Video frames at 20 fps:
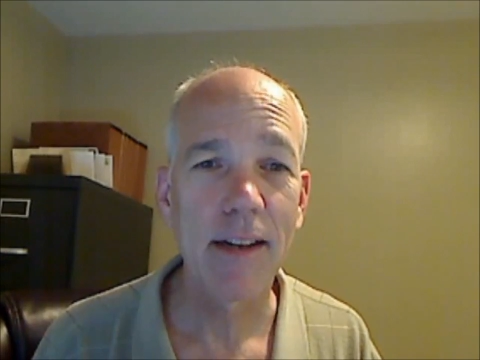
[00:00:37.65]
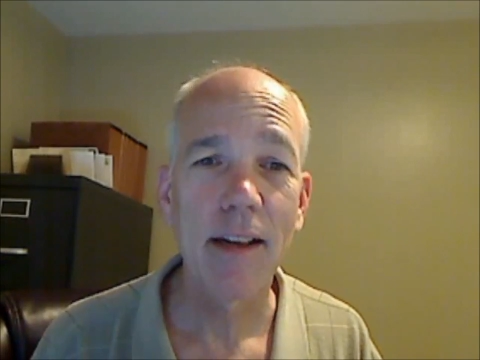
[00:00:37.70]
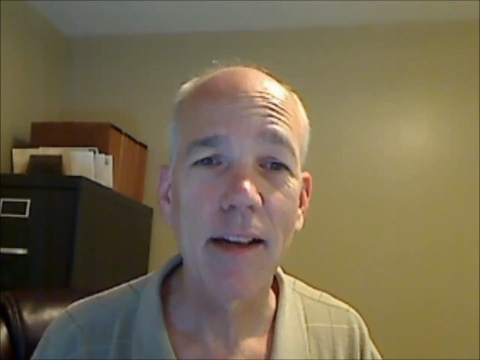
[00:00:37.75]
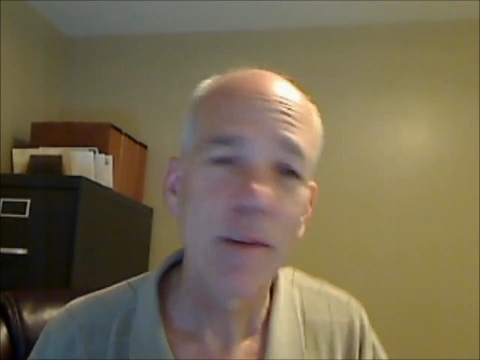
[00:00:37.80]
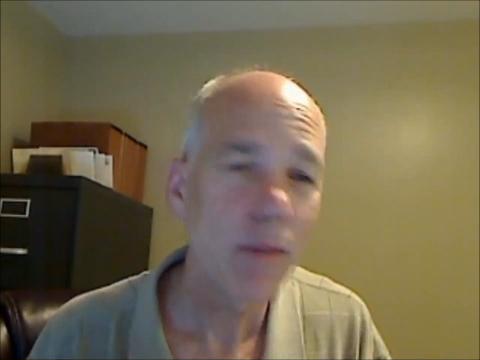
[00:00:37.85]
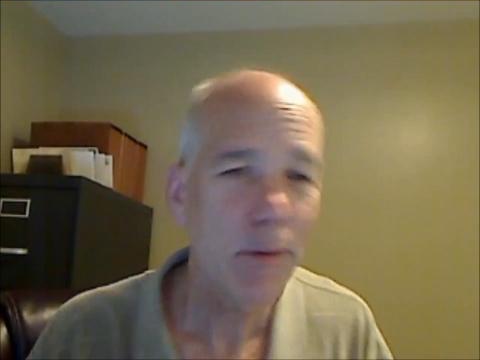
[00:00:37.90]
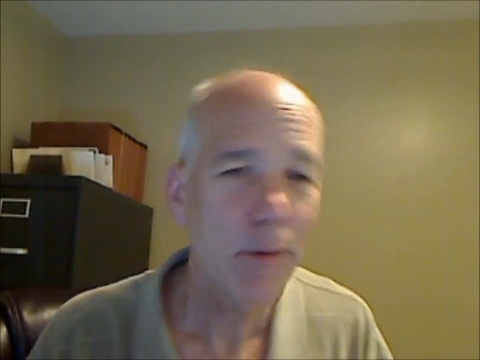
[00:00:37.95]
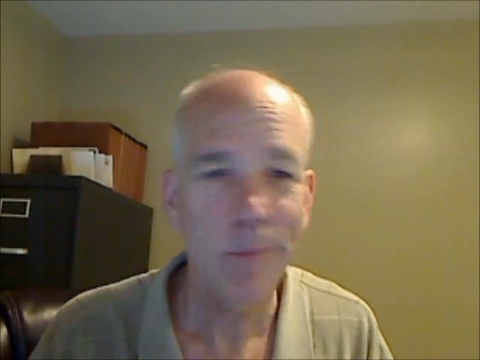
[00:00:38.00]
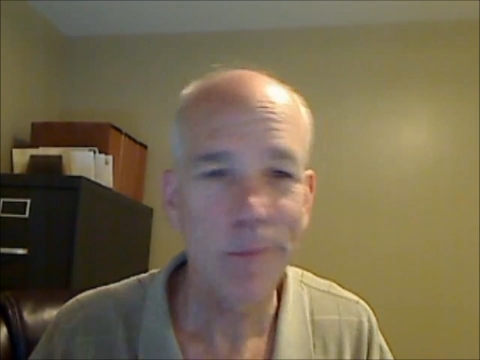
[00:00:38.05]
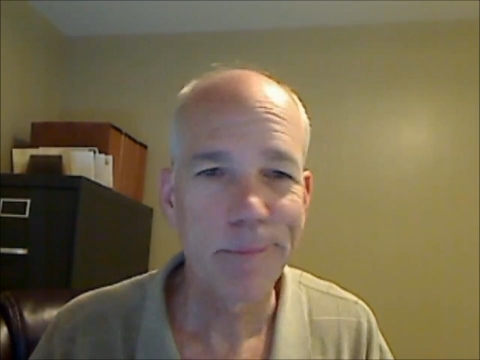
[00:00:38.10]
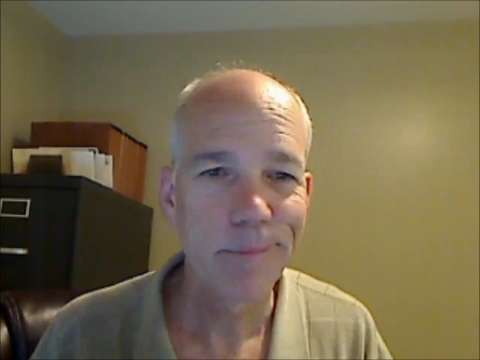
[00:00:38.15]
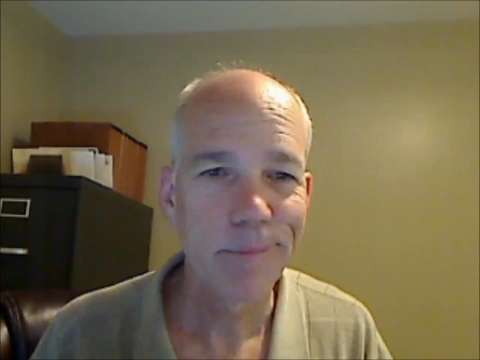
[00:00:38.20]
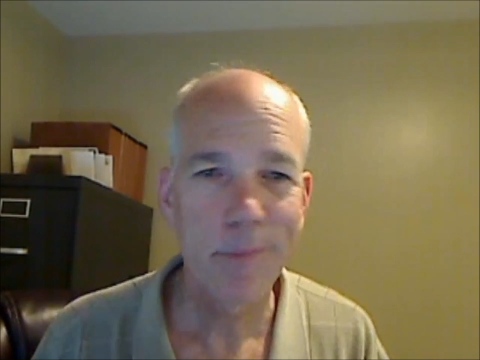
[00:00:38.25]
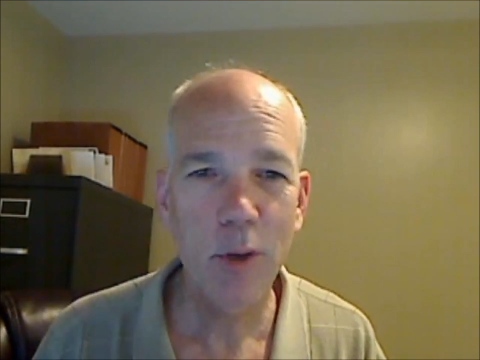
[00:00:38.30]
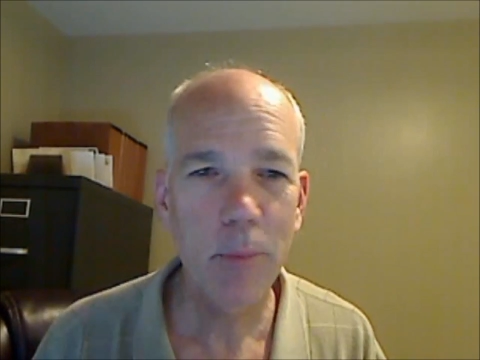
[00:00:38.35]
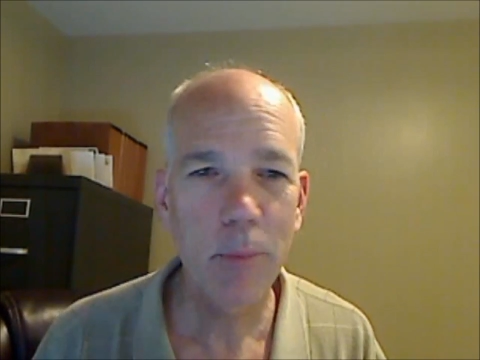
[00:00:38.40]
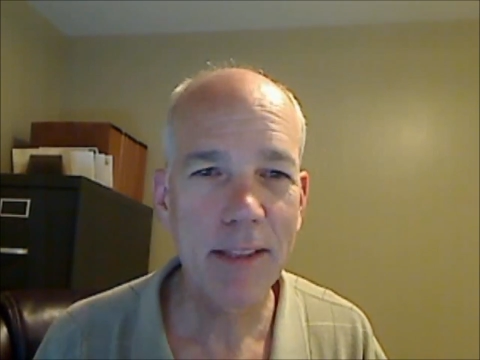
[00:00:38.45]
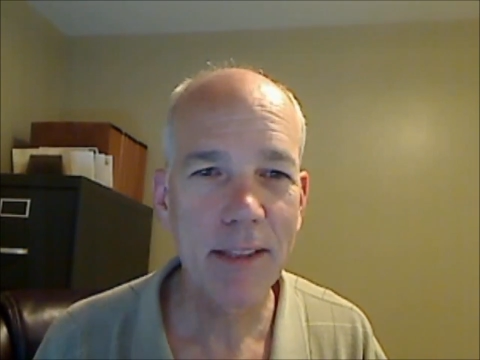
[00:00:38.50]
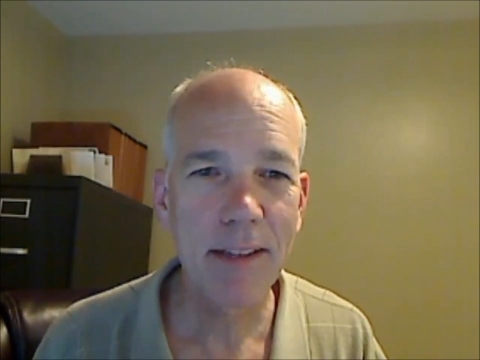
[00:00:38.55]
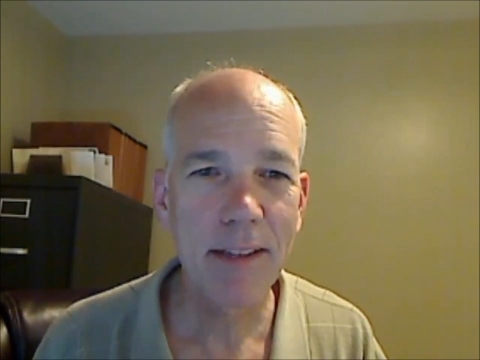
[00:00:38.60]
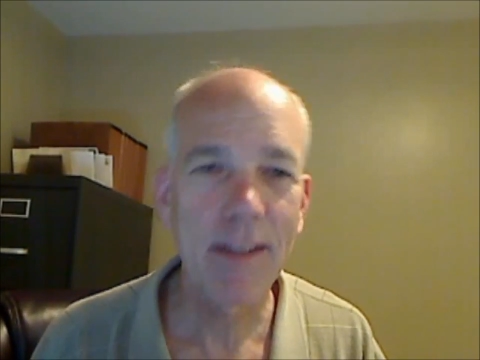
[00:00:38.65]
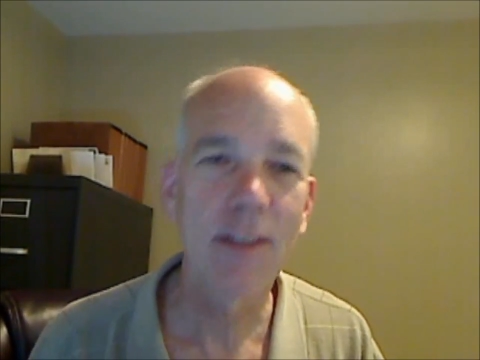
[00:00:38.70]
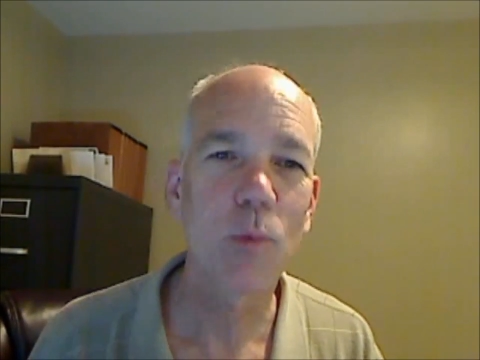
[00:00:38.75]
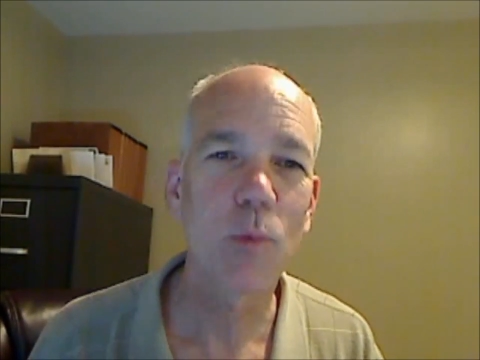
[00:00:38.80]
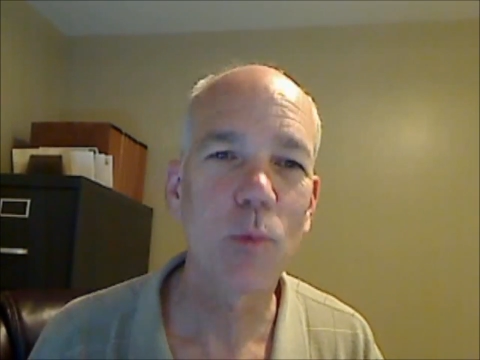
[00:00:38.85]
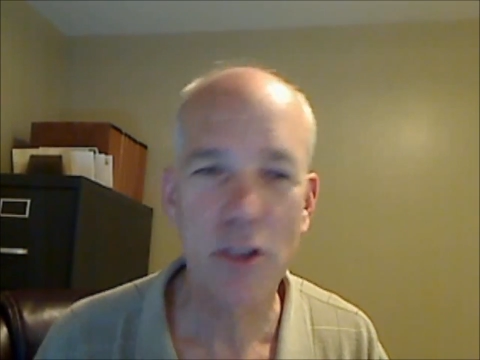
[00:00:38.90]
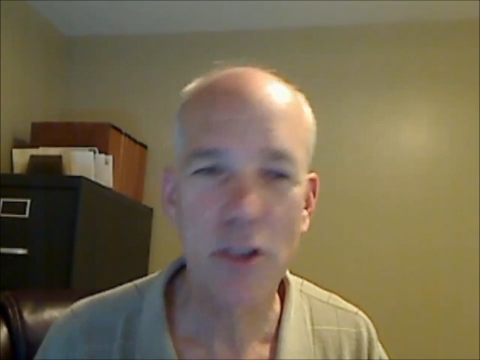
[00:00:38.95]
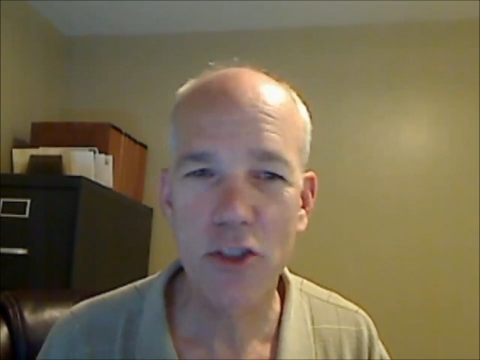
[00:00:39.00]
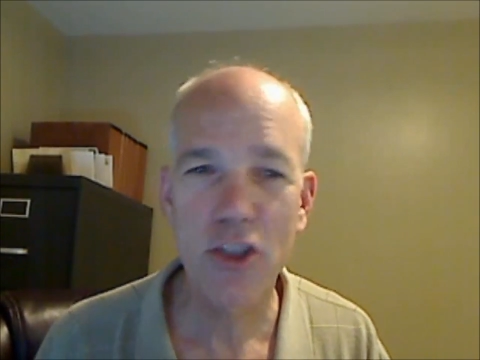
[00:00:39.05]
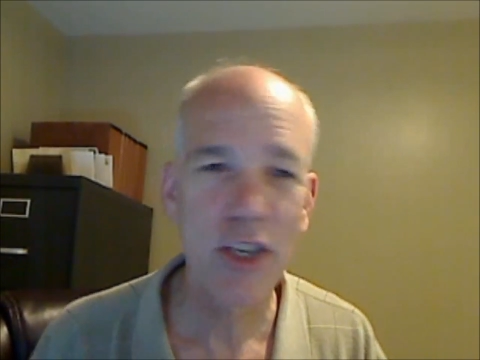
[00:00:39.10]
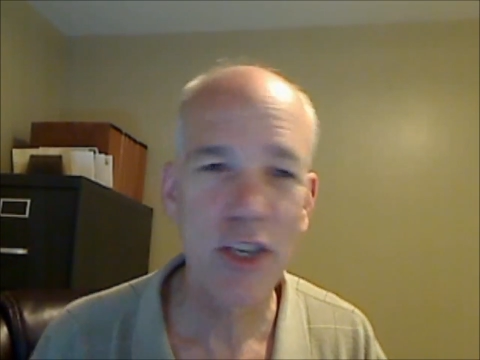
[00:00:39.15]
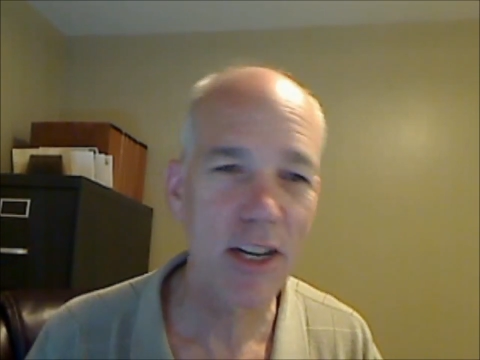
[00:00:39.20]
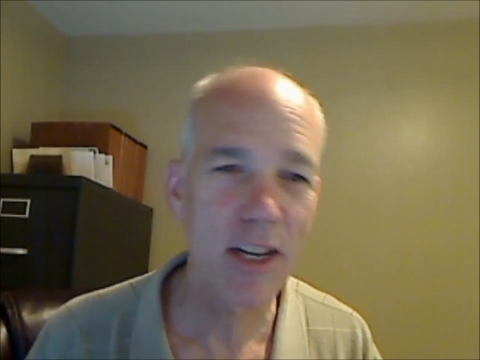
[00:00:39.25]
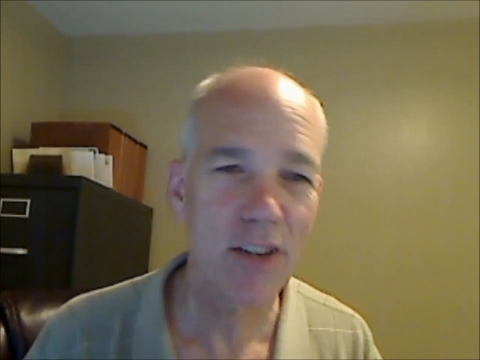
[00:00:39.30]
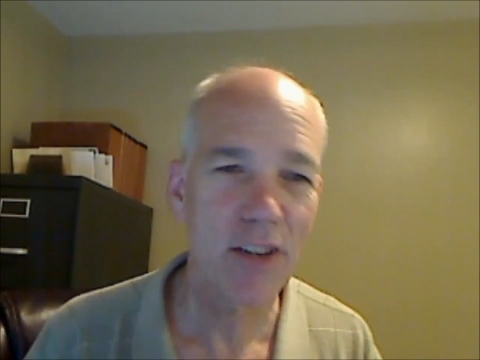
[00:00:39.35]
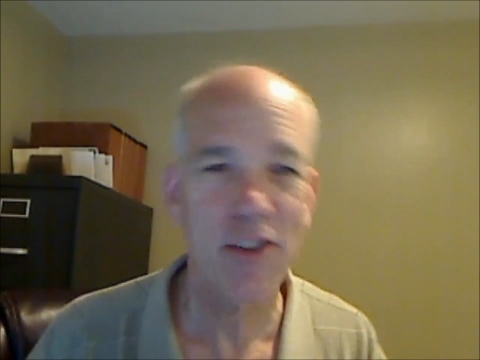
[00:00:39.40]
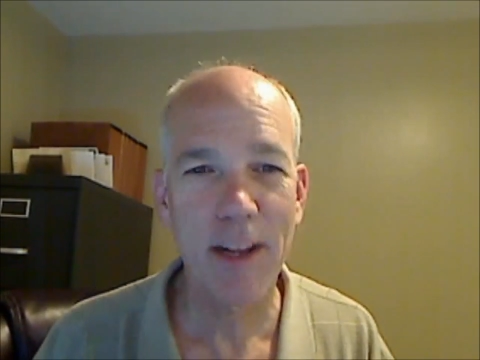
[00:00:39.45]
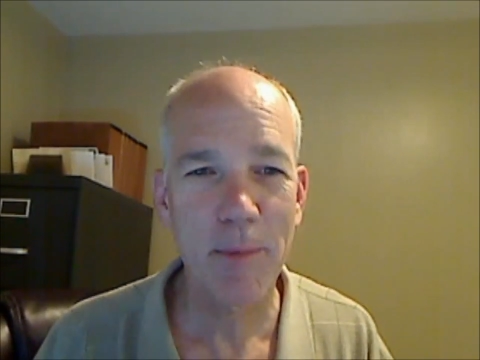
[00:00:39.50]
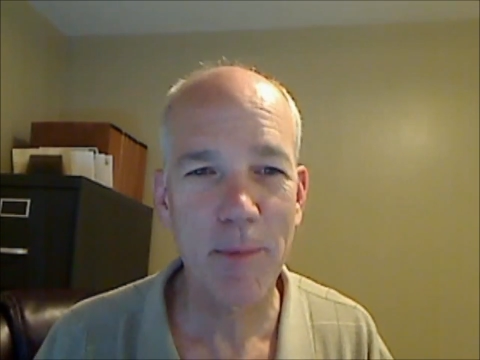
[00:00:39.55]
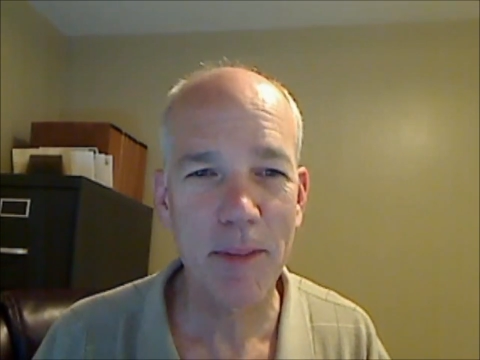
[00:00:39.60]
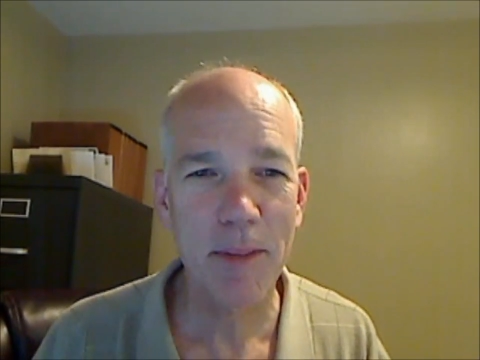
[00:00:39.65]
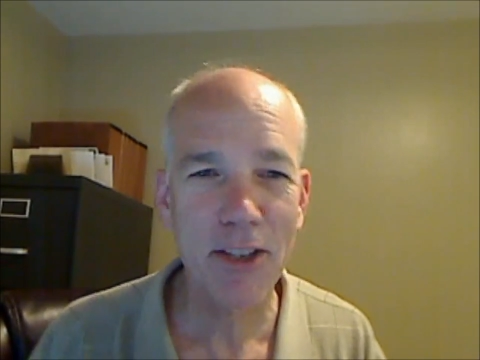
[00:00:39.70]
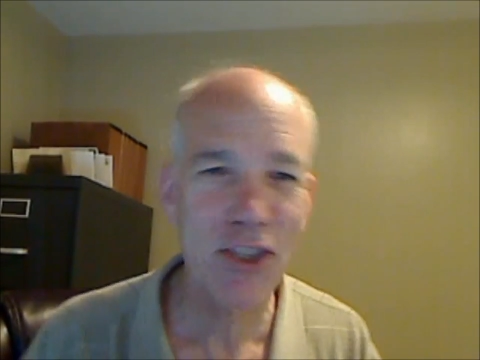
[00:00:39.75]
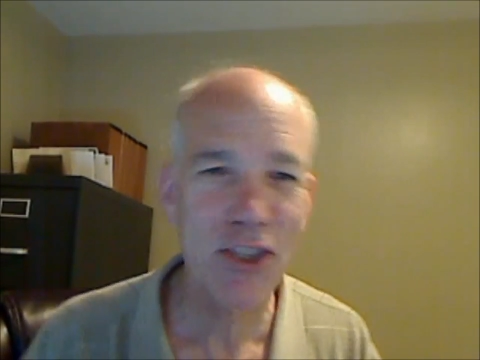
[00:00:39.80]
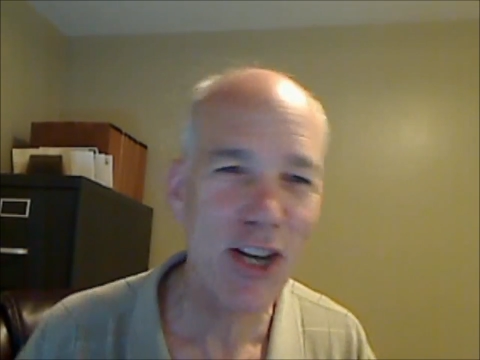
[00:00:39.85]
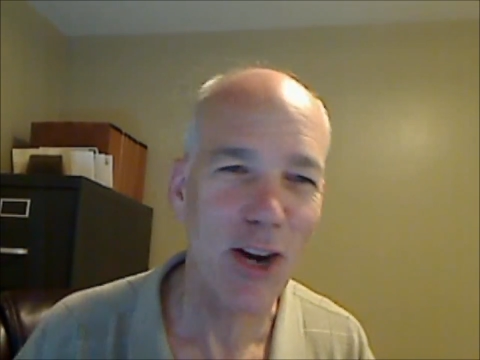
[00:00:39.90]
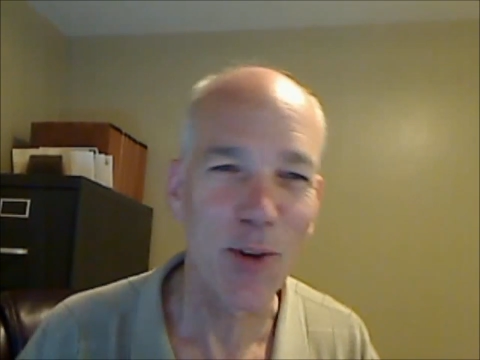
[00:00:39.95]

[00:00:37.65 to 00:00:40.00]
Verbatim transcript: Oh, no big deal. We'll just change the name of the show.